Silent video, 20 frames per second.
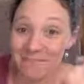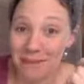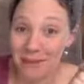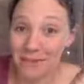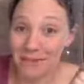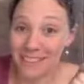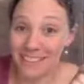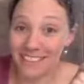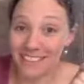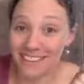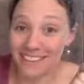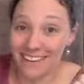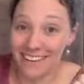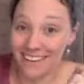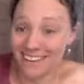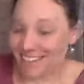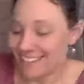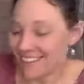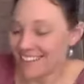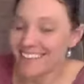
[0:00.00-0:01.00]
also
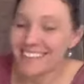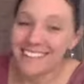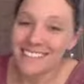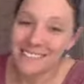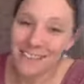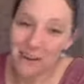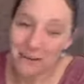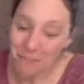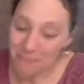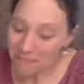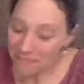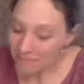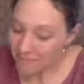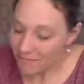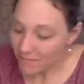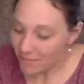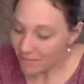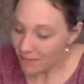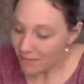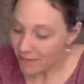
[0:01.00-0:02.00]
here. So
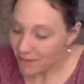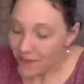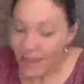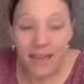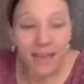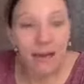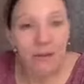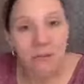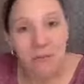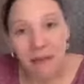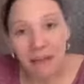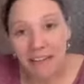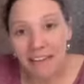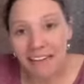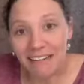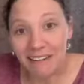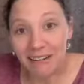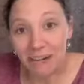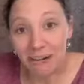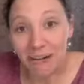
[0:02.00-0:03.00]
we might get a
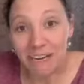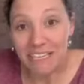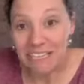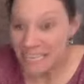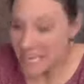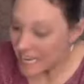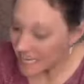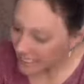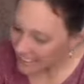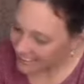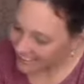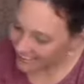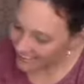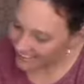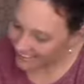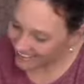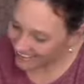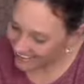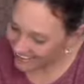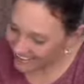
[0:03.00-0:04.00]
little crazy,
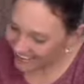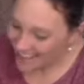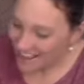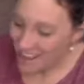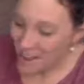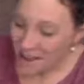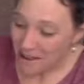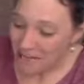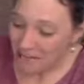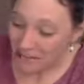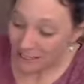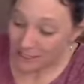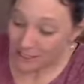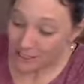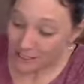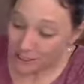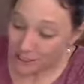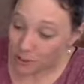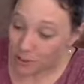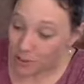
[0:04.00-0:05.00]
but it's
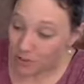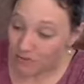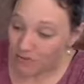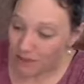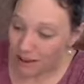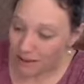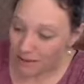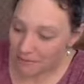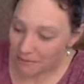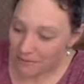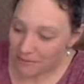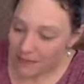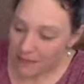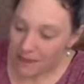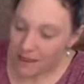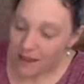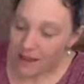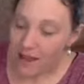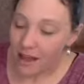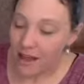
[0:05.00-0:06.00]
super fun.
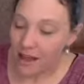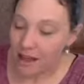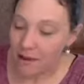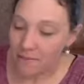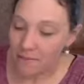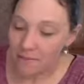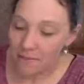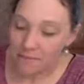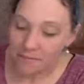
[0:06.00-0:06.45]
And